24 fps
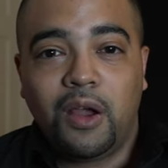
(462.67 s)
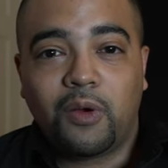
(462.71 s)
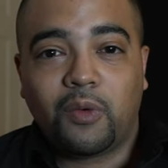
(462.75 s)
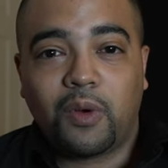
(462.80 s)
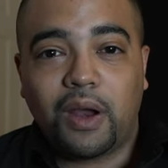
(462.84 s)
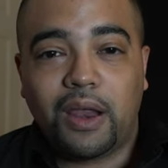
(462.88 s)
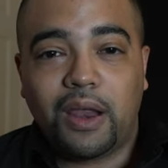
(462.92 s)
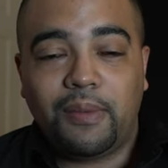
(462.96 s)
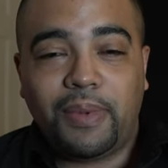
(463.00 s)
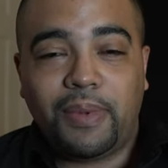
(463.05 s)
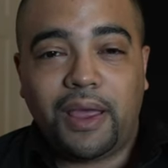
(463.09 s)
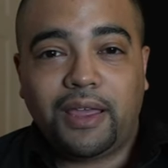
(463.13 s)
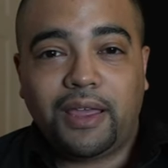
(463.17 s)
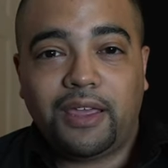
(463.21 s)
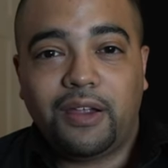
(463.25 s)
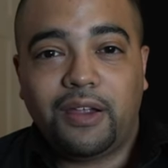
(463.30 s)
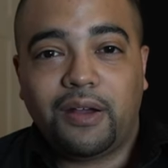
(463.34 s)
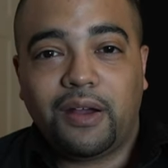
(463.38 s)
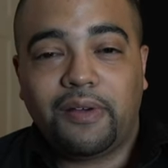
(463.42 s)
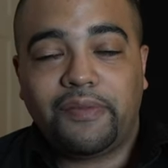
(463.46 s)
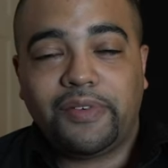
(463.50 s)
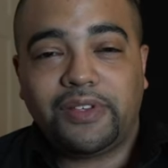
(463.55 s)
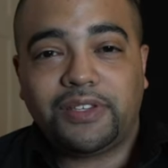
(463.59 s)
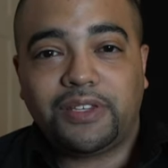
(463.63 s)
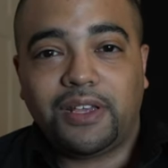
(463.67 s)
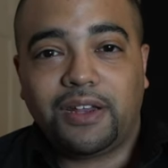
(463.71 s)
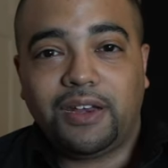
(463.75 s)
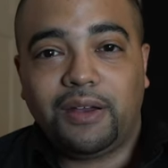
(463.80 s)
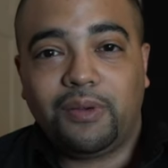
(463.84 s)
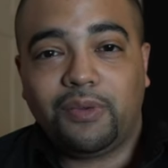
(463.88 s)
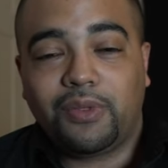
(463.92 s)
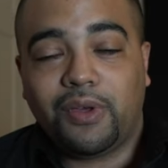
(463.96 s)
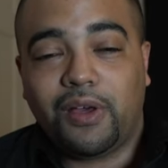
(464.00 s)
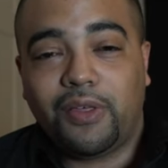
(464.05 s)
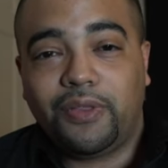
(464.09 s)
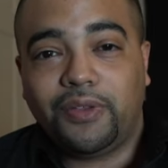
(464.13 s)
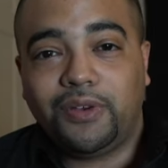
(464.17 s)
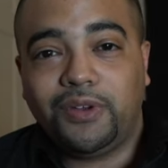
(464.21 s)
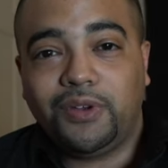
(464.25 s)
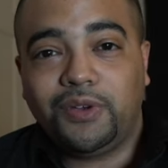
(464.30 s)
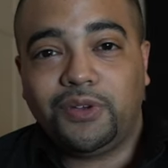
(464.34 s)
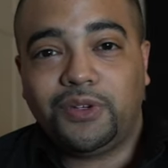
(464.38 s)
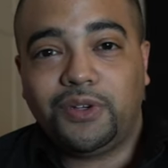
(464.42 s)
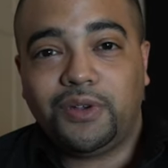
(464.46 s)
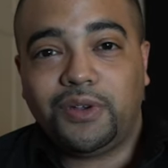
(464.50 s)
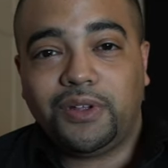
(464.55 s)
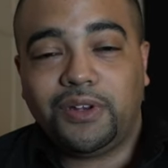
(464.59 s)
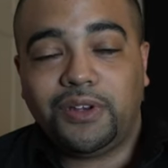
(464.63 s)
right back here every Sunday with all the news
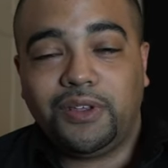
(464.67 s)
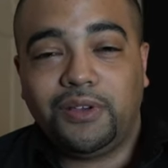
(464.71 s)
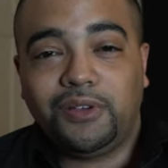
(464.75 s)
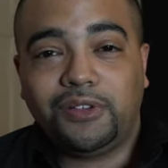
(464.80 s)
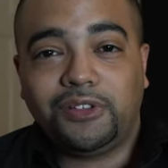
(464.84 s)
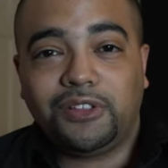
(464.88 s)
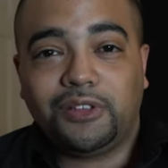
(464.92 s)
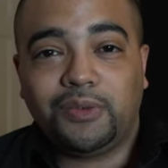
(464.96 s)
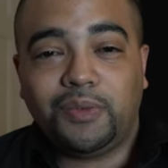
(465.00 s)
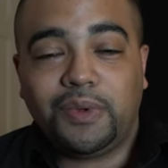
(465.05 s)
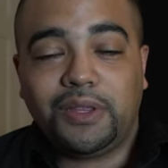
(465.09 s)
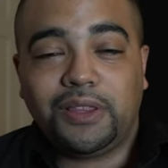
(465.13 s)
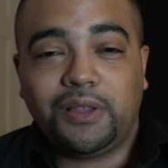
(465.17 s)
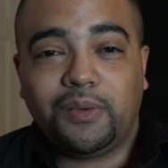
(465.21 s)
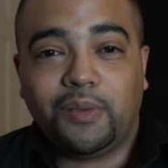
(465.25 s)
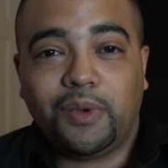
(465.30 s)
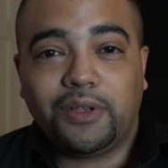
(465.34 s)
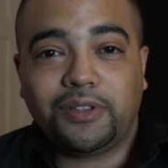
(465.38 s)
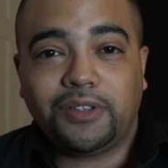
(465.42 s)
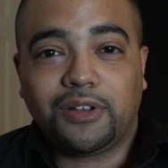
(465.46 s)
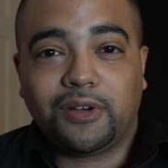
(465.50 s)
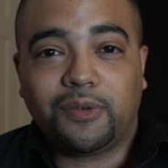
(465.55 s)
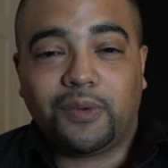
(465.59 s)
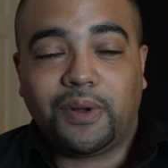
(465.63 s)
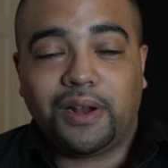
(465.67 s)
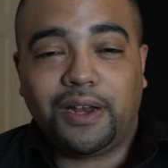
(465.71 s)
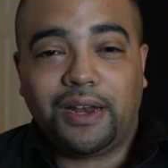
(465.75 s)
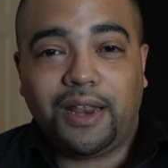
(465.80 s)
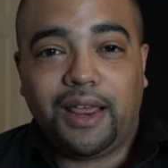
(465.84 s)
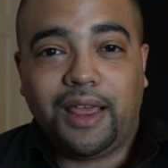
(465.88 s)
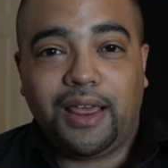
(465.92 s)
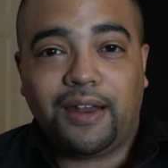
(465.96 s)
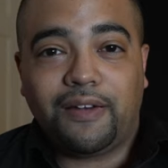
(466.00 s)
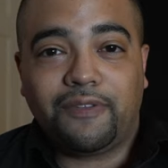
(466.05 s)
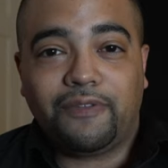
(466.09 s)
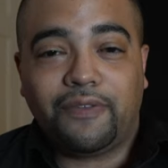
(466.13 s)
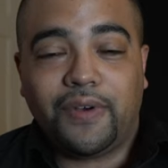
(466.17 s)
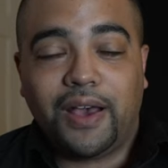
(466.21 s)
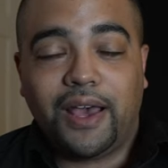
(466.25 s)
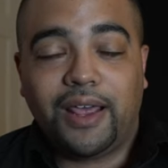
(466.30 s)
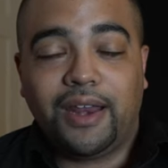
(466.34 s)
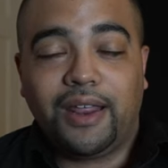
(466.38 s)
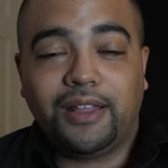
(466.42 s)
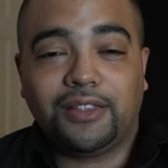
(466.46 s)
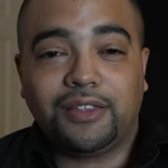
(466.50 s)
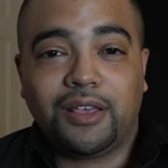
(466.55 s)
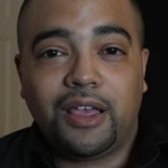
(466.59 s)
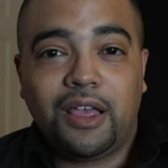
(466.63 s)
you can use in the week that was in credit and
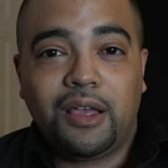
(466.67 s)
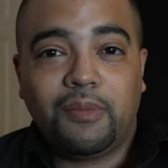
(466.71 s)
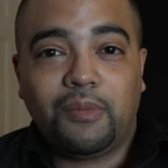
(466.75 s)
finance.